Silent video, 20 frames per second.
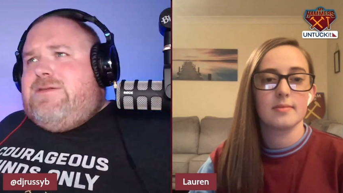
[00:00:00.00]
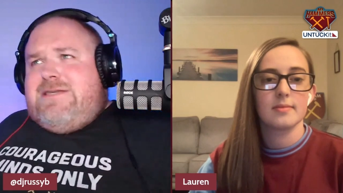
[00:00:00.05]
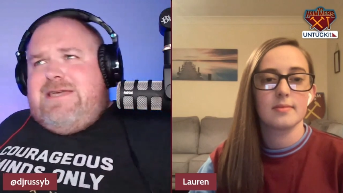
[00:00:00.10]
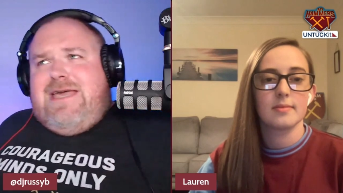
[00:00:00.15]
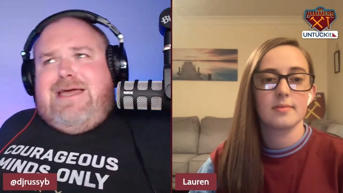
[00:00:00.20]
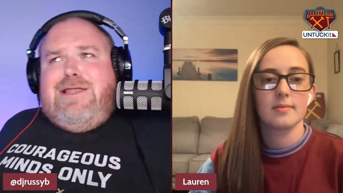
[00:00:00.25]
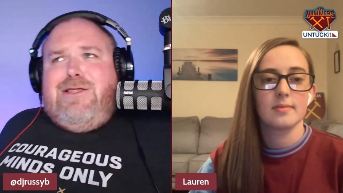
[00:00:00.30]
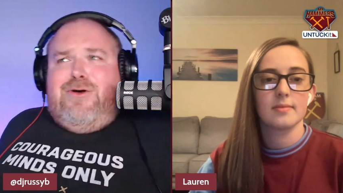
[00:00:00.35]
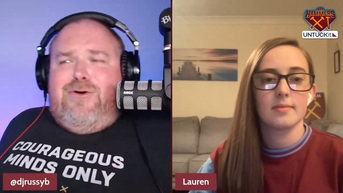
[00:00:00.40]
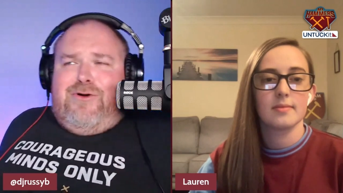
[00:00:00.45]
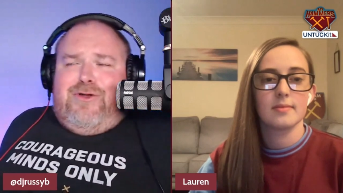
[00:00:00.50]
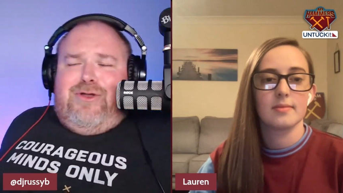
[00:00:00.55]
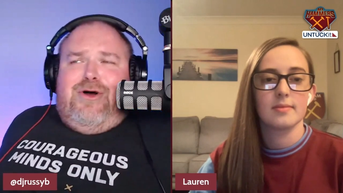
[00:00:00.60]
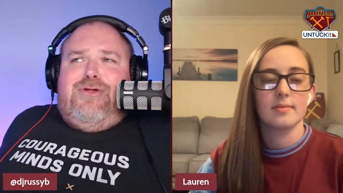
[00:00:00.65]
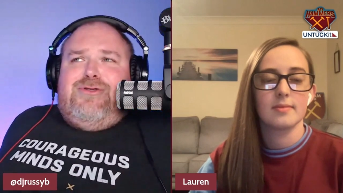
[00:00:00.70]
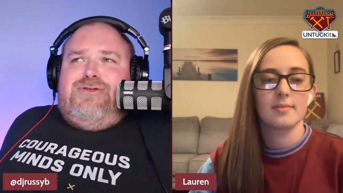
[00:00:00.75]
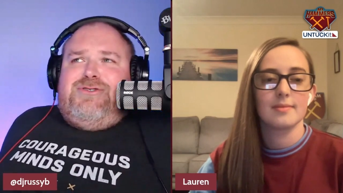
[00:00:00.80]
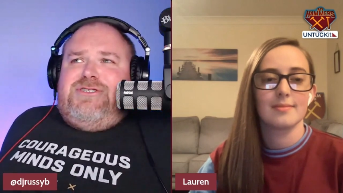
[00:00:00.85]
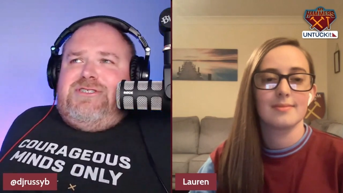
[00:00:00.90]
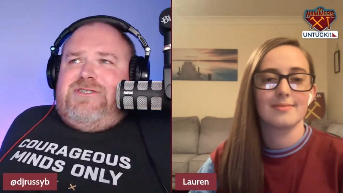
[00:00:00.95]
Speaker 1: to get Lauren
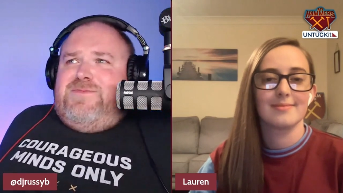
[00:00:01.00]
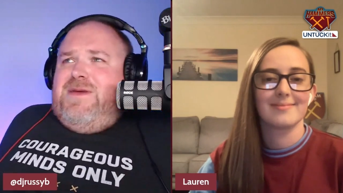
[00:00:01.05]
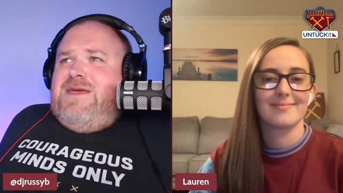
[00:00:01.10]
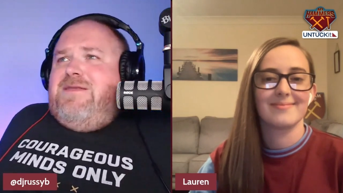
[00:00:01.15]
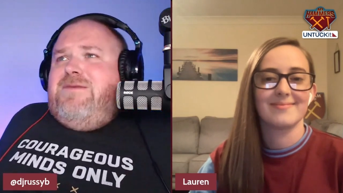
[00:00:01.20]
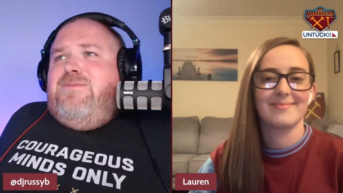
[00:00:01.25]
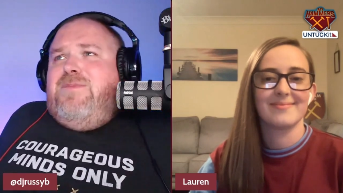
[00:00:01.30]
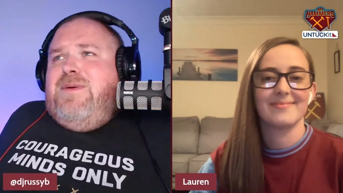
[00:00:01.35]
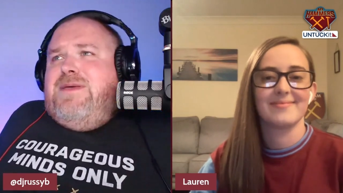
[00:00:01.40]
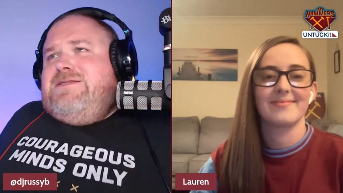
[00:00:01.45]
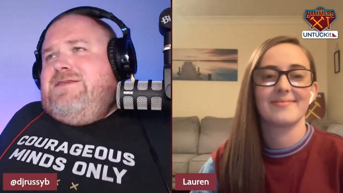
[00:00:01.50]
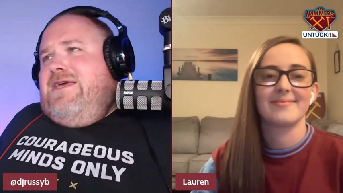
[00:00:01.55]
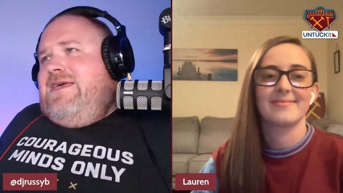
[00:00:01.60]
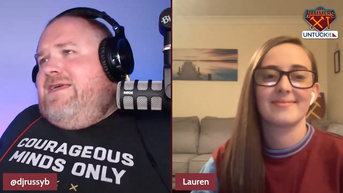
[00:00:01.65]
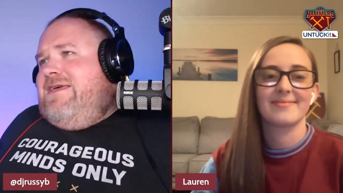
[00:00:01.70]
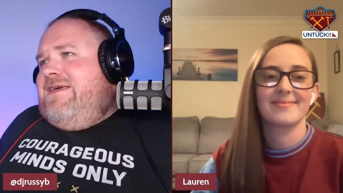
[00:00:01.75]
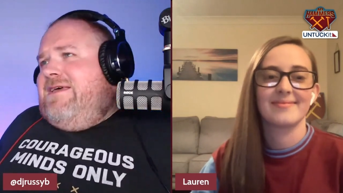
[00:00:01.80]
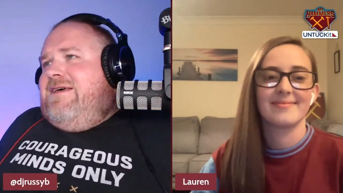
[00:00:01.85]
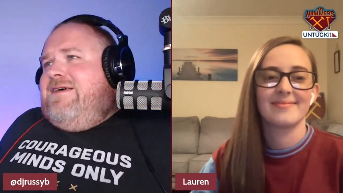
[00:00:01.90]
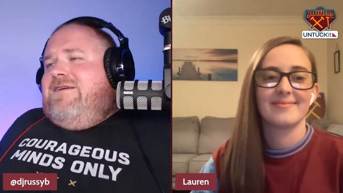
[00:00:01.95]
on. She's been
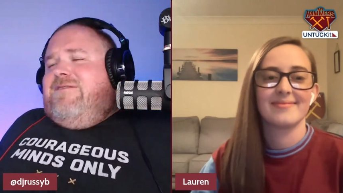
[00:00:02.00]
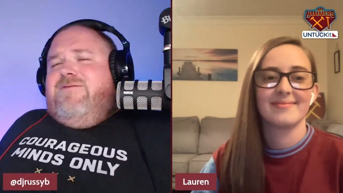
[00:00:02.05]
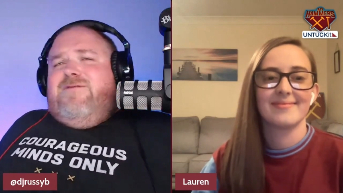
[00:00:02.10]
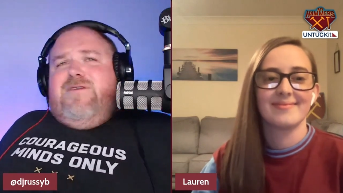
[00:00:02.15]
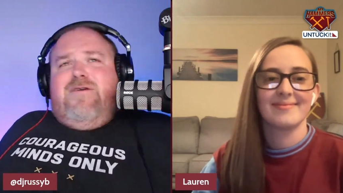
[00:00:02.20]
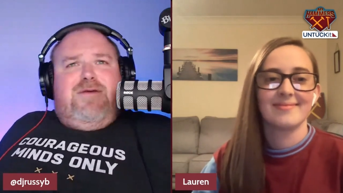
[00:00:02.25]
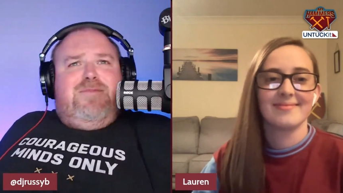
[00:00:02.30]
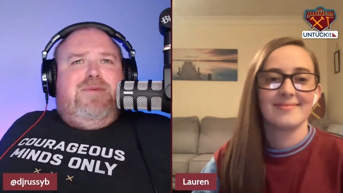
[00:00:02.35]
busy, very